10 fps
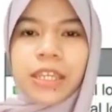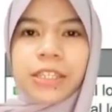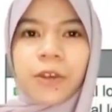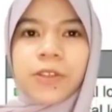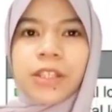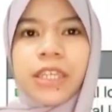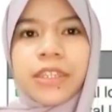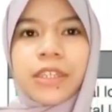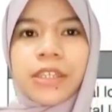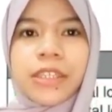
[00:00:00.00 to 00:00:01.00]
Its outer
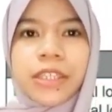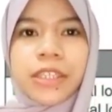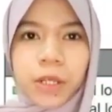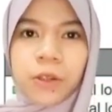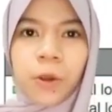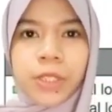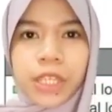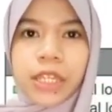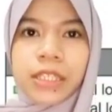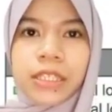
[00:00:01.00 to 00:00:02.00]
layer, the cerebral
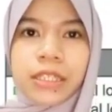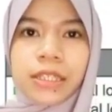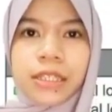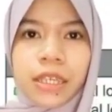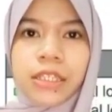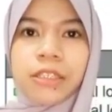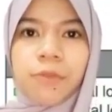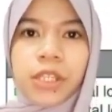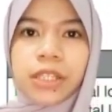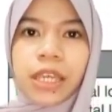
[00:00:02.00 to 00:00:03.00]
cortex, contains
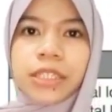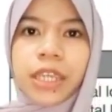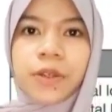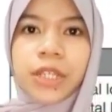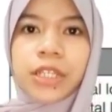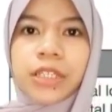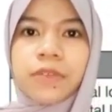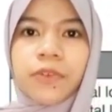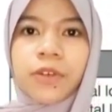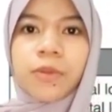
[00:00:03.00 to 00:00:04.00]
specialized
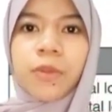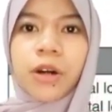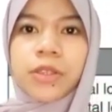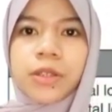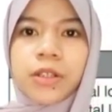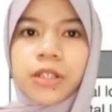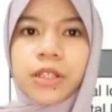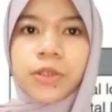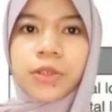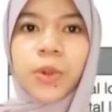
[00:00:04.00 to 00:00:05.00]
areas for motor
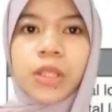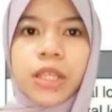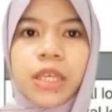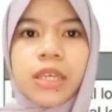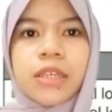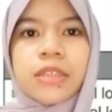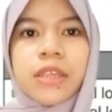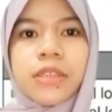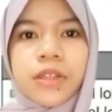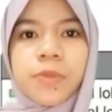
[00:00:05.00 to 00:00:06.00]
control,
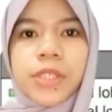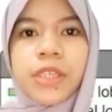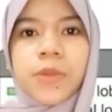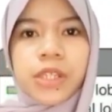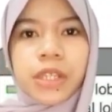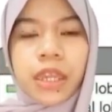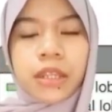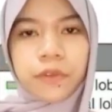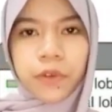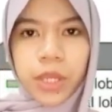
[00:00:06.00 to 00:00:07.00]
sensory perception,
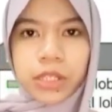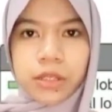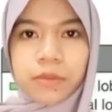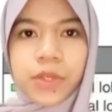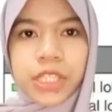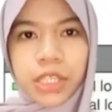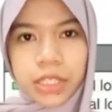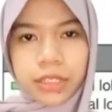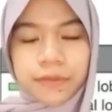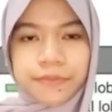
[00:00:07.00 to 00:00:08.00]
and information
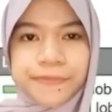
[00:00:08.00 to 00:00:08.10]
processing.